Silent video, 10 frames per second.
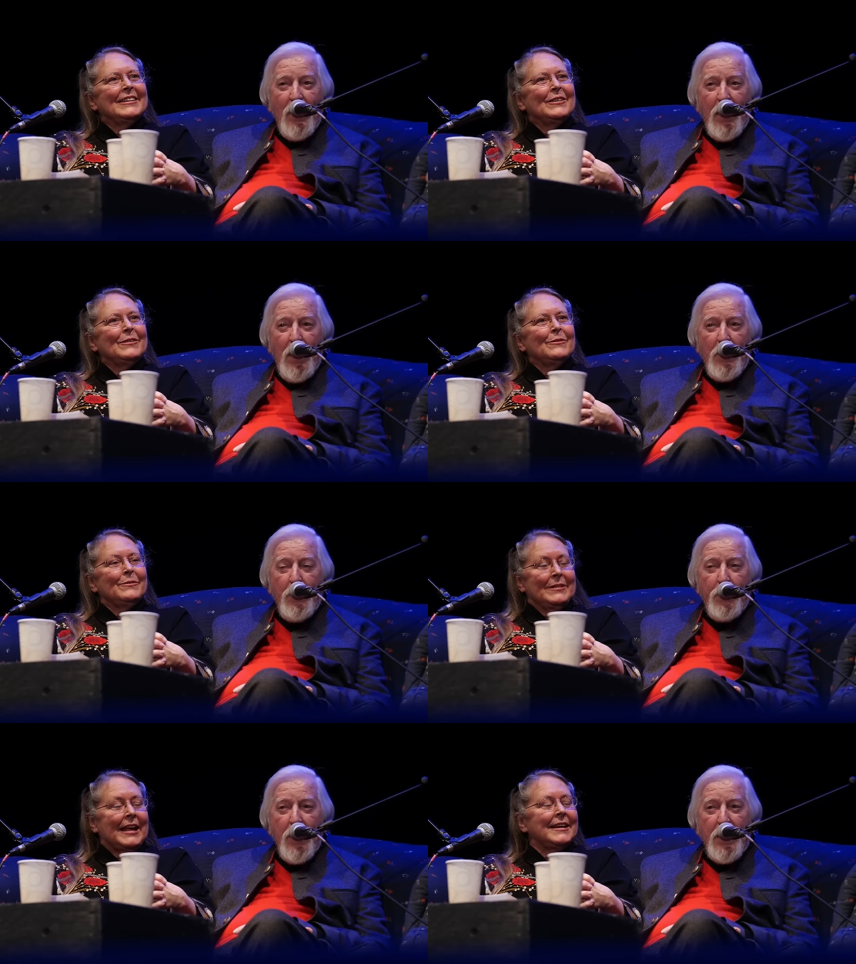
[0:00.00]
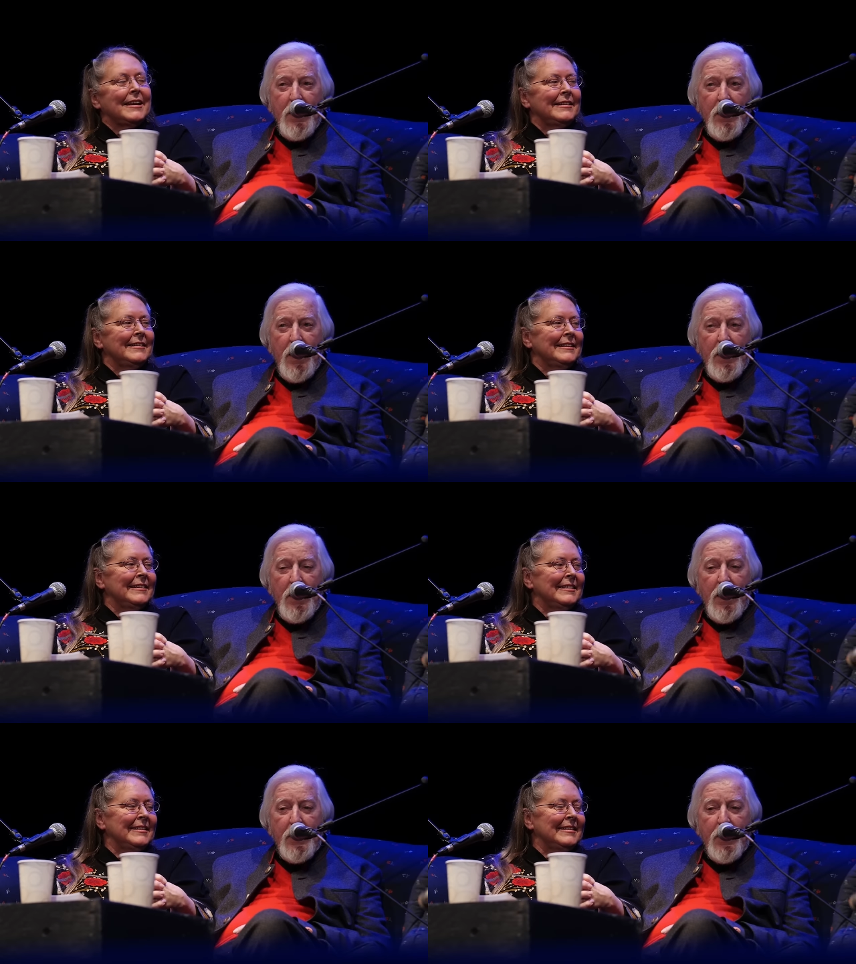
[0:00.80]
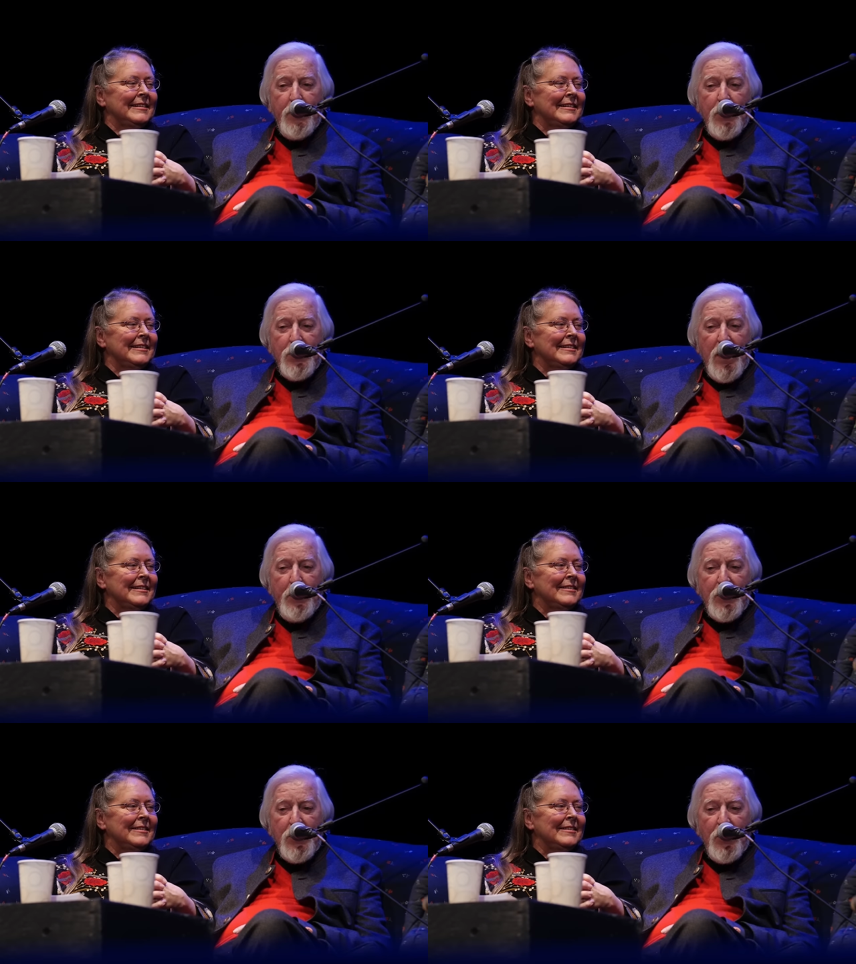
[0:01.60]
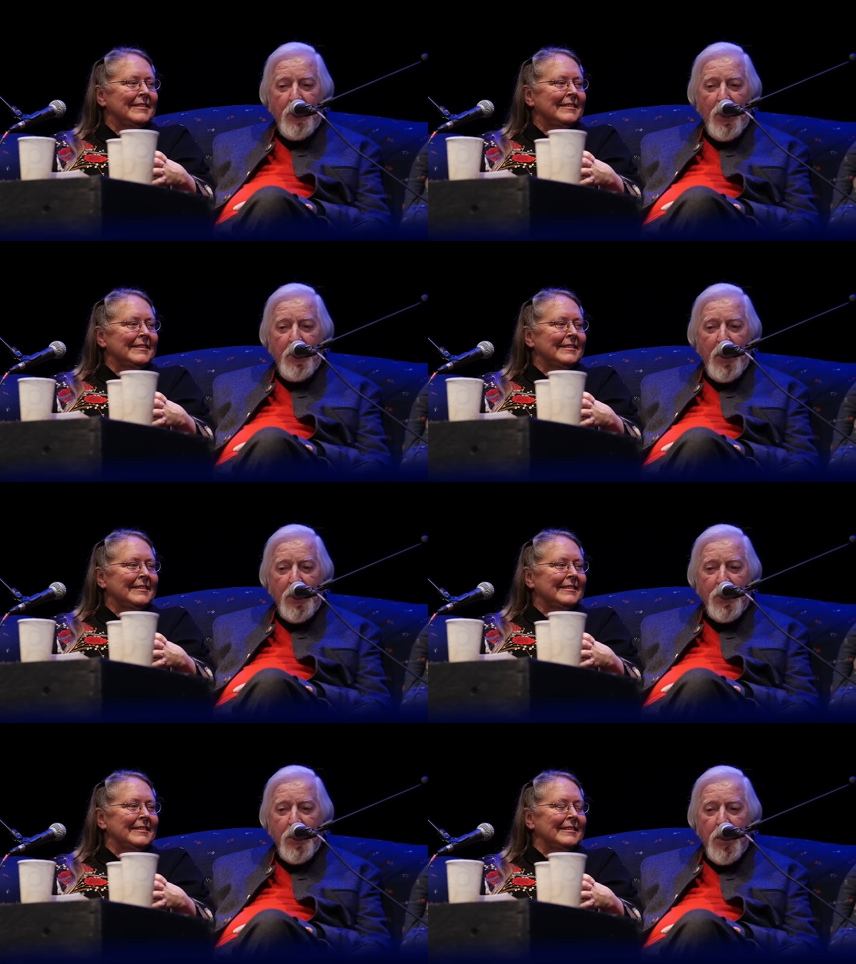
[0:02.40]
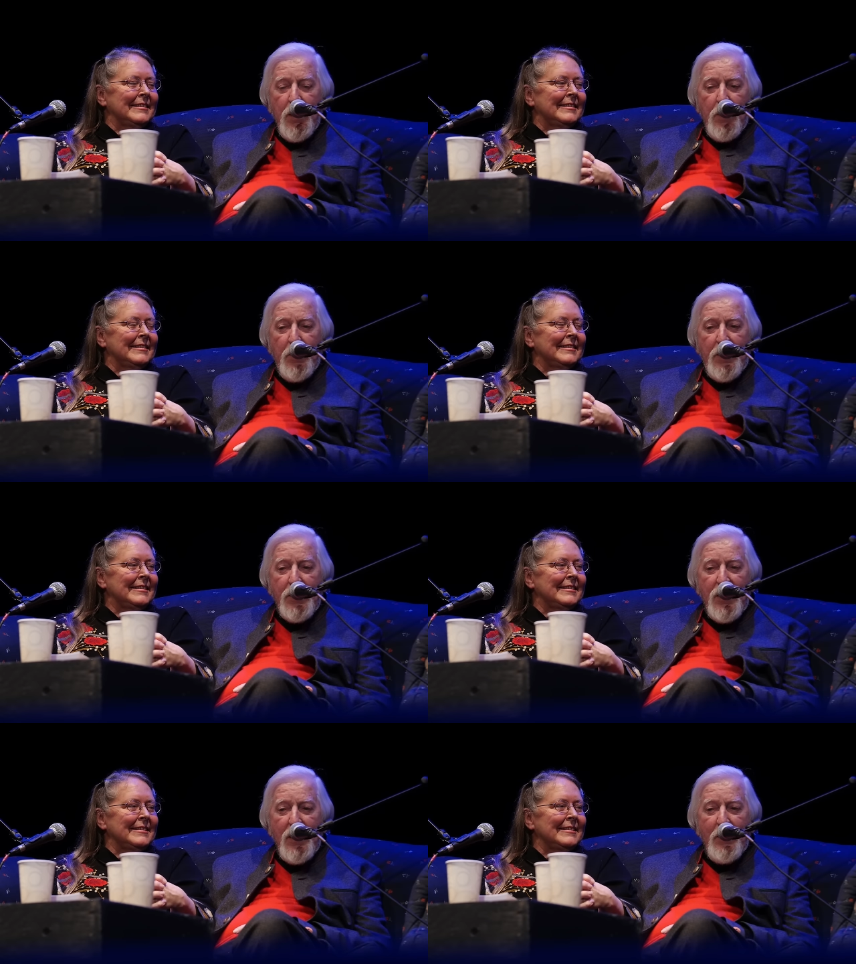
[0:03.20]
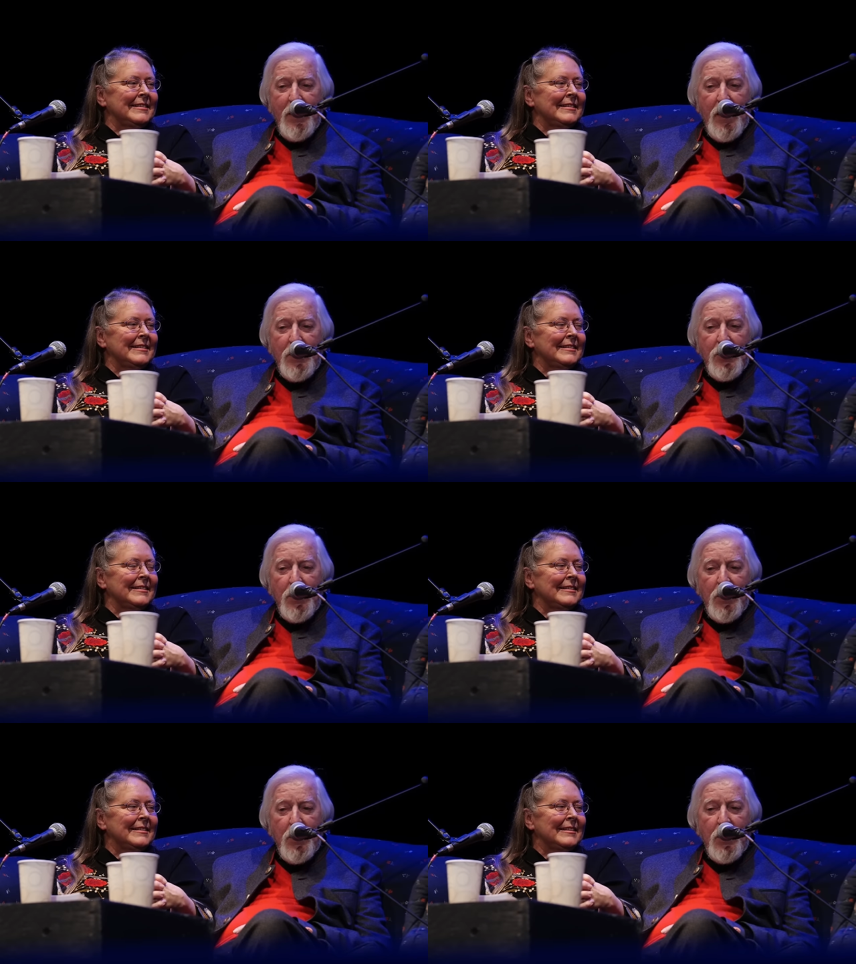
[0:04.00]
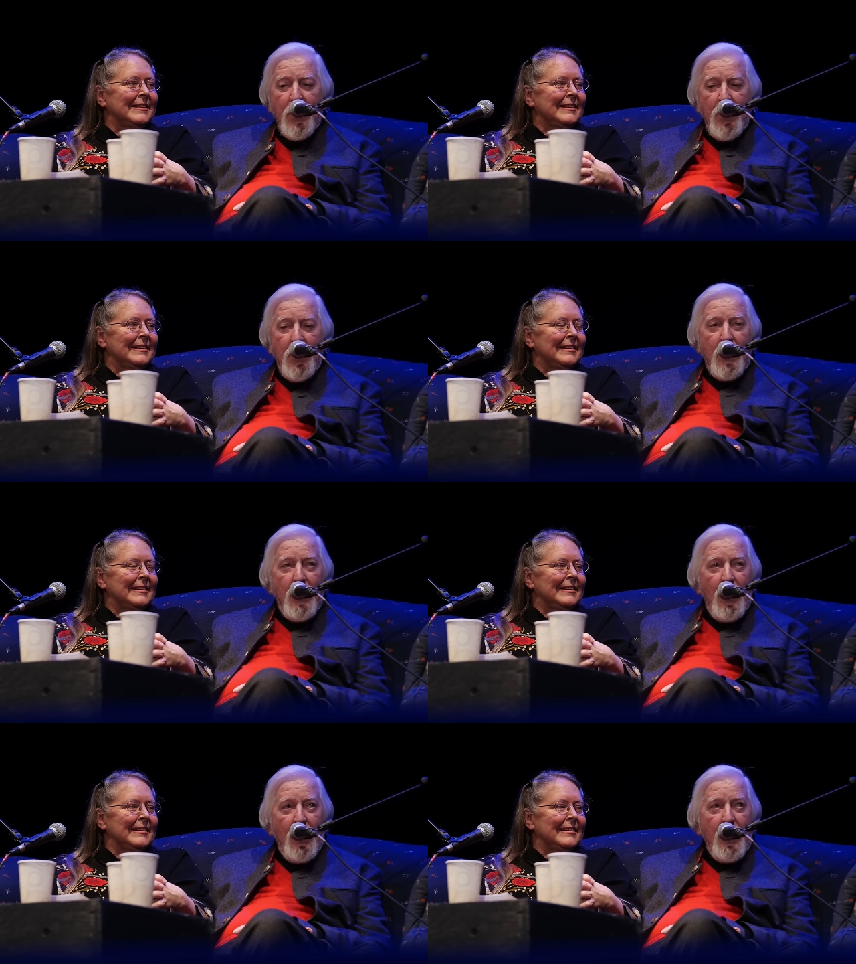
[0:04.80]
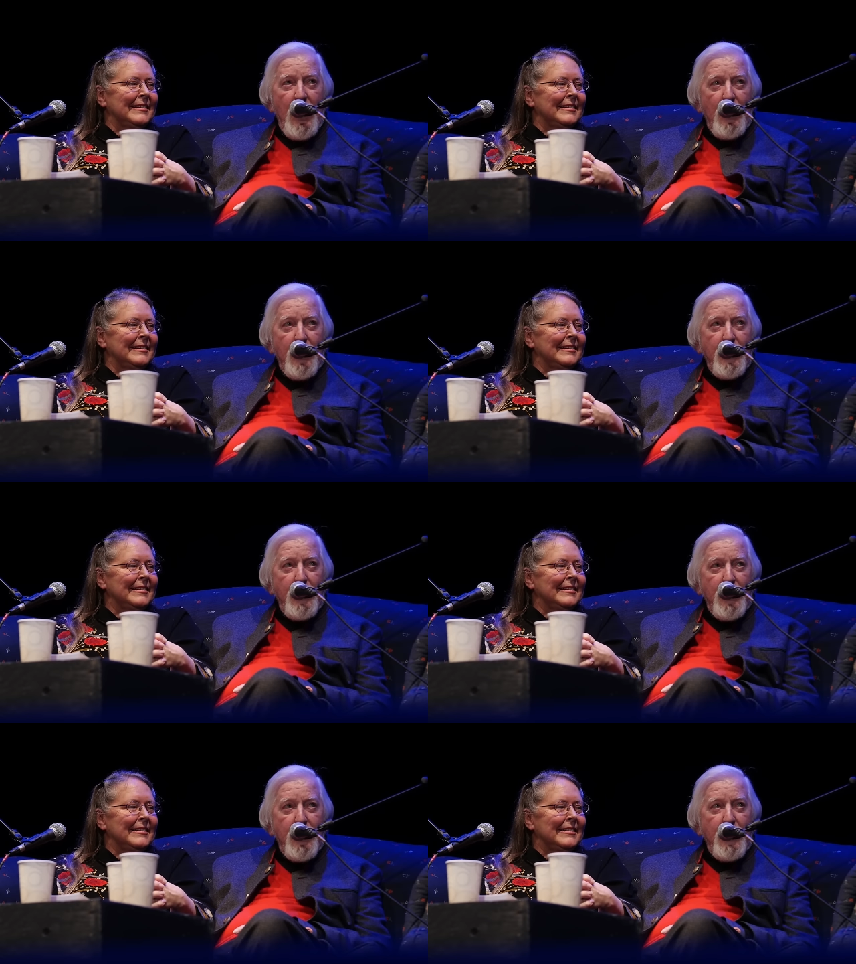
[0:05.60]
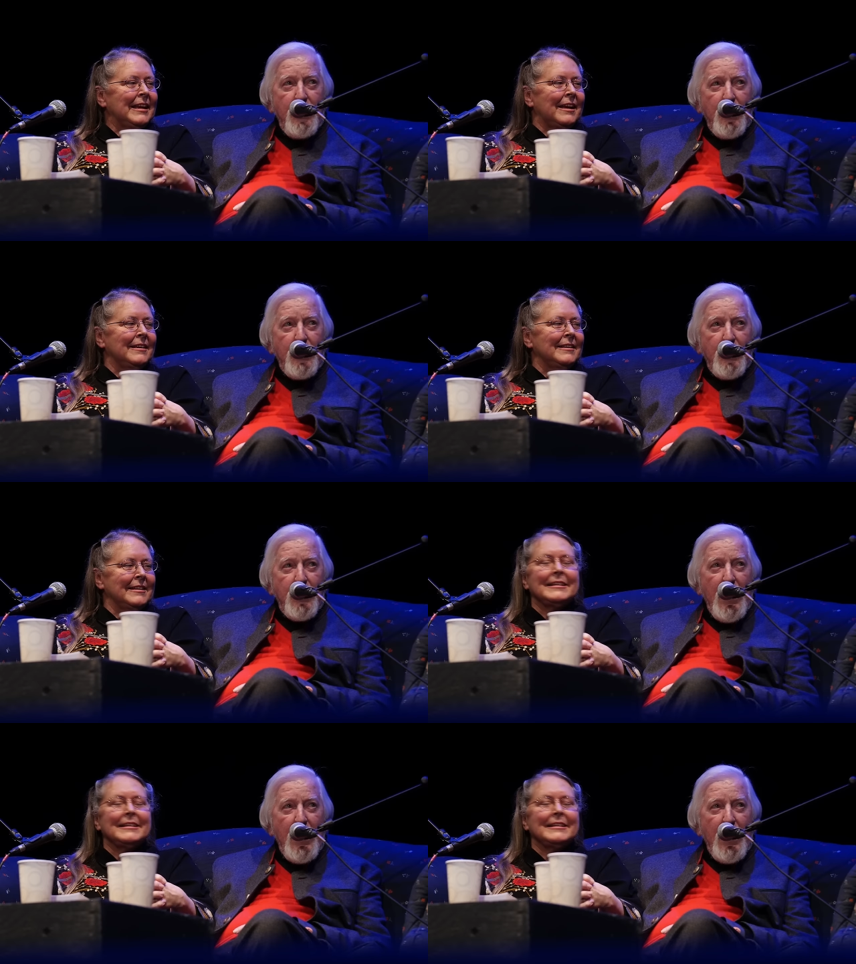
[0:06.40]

Speaker 1: Well, I, we like I, didn't, I didn't like the first episode very much, but they seem to be catching on how to, to yeah. take it.